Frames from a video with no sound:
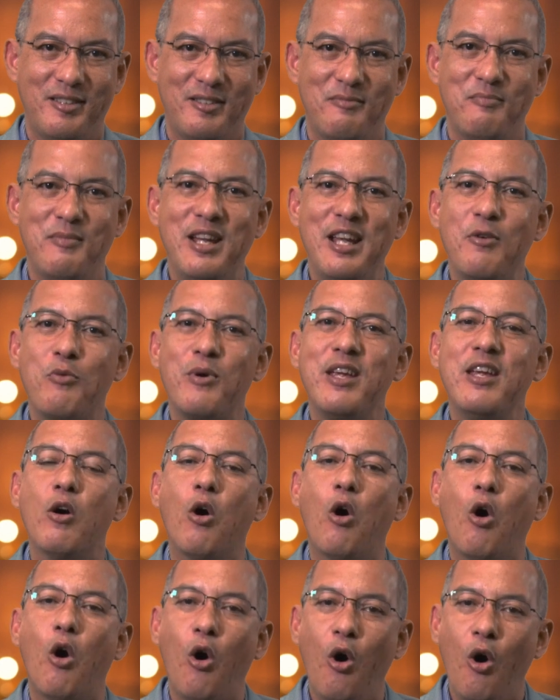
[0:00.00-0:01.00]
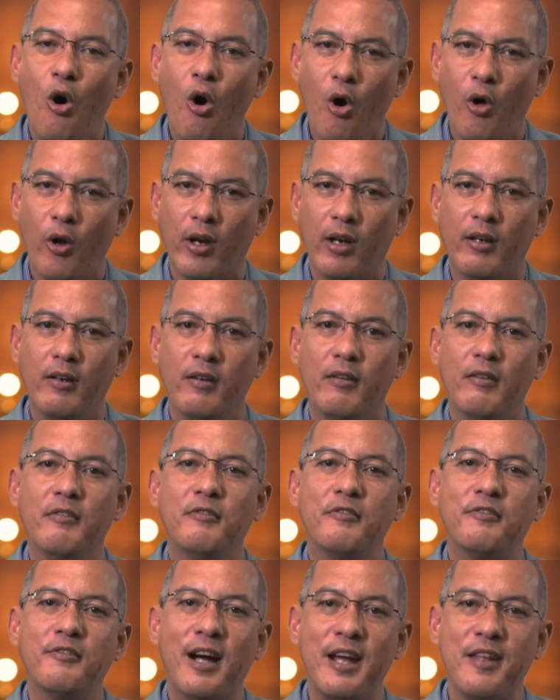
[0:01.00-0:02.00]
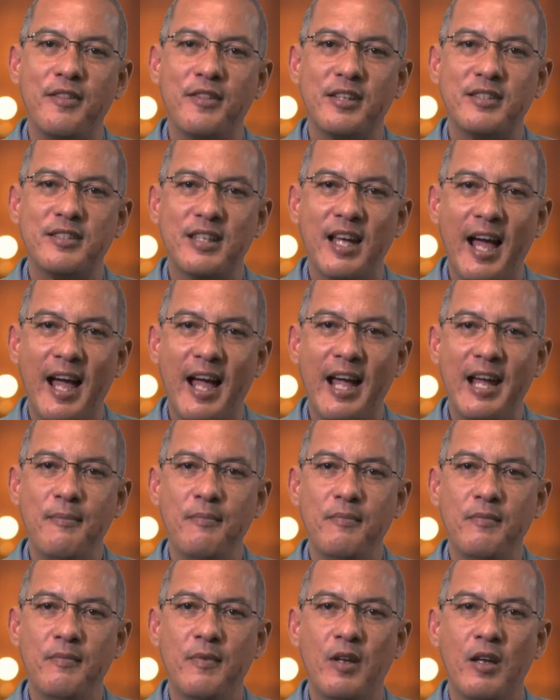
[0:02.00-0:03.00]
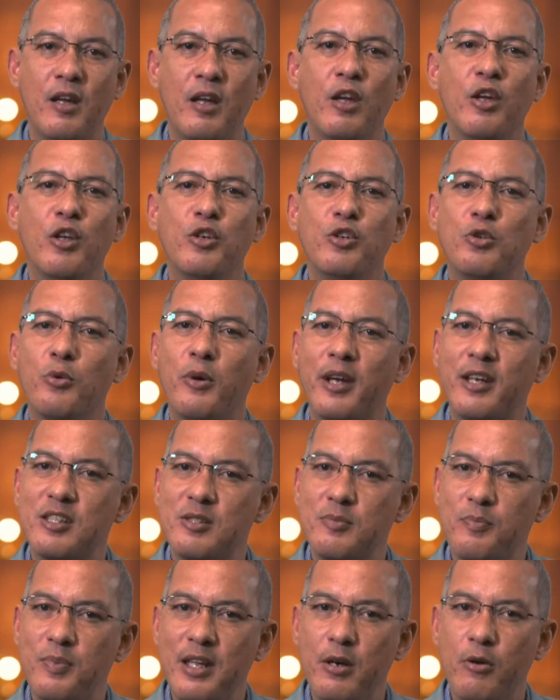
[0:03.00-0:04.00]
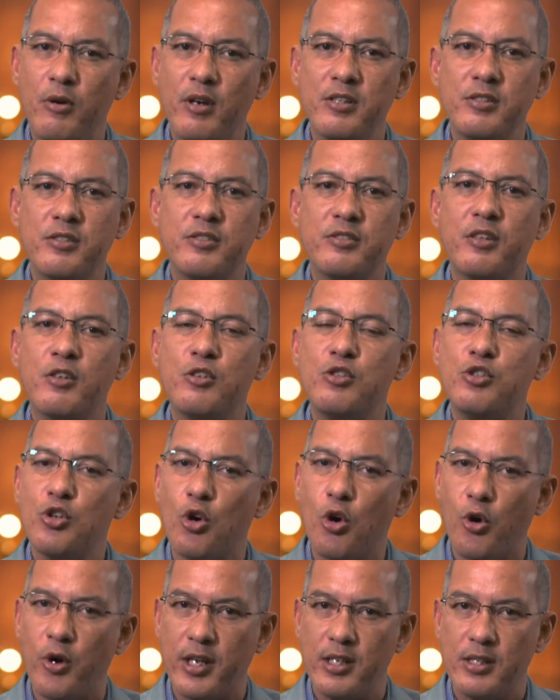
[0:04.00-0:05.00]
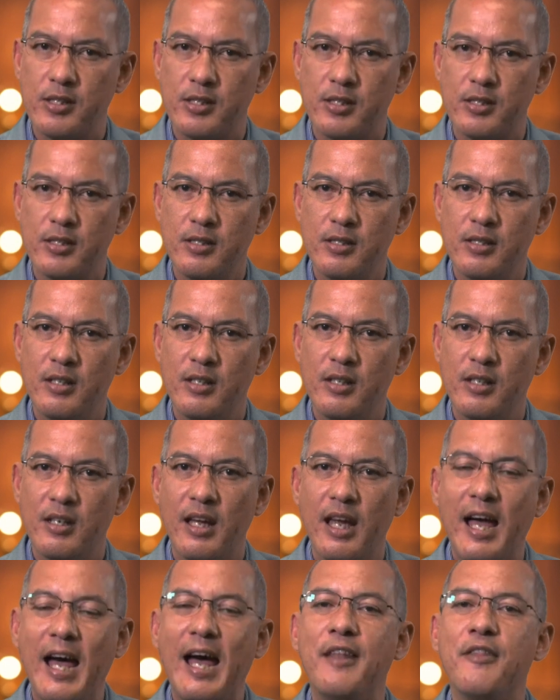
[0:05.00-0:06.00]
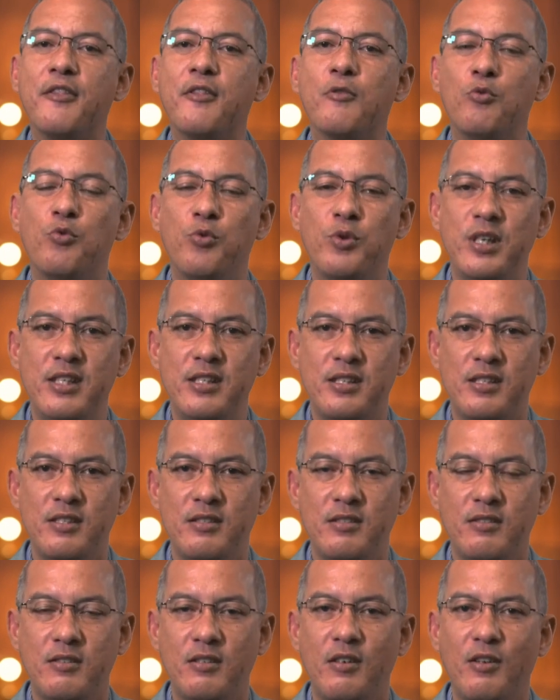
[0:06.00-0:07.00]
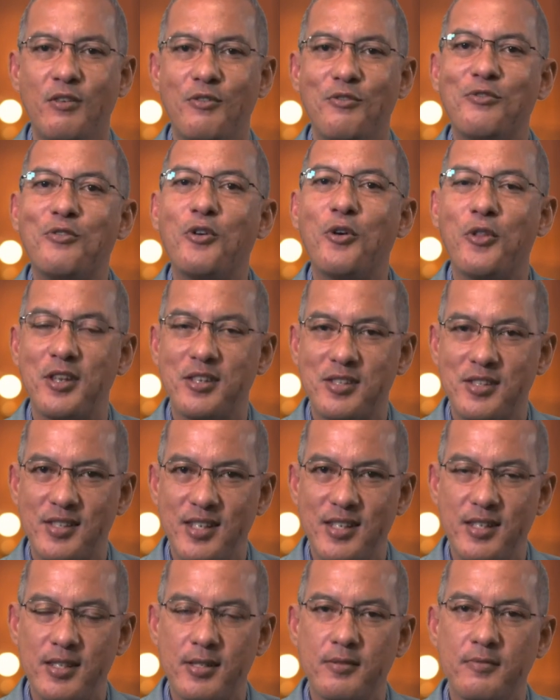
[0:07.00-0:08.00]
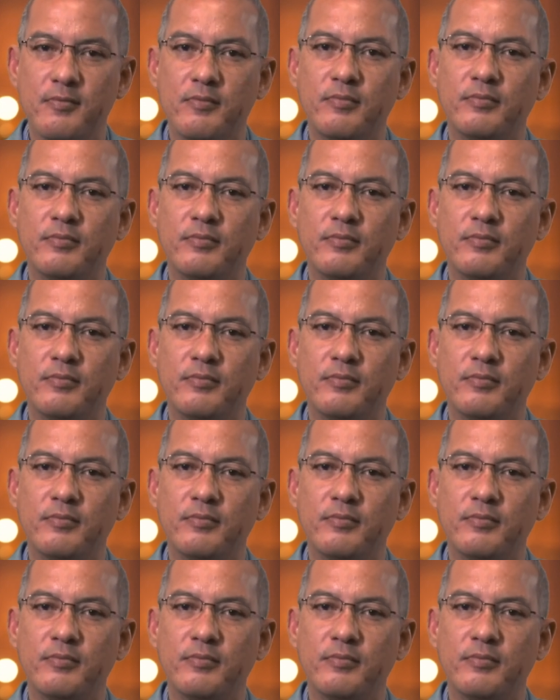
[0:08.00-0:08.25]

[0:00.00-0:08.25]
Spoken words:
May we all find the time to experience the joys and the reason for the season.